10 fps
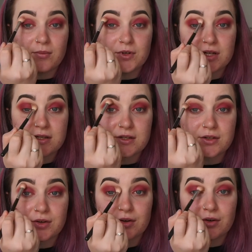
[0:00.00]
just
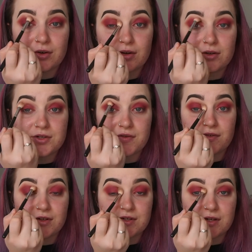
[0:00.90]
to
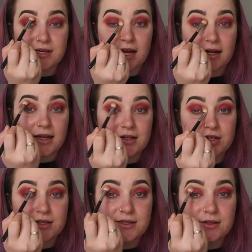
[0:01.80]
diffuse those outer
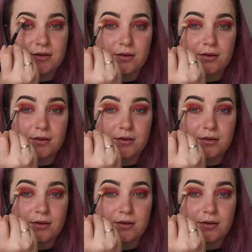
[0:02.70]
edges.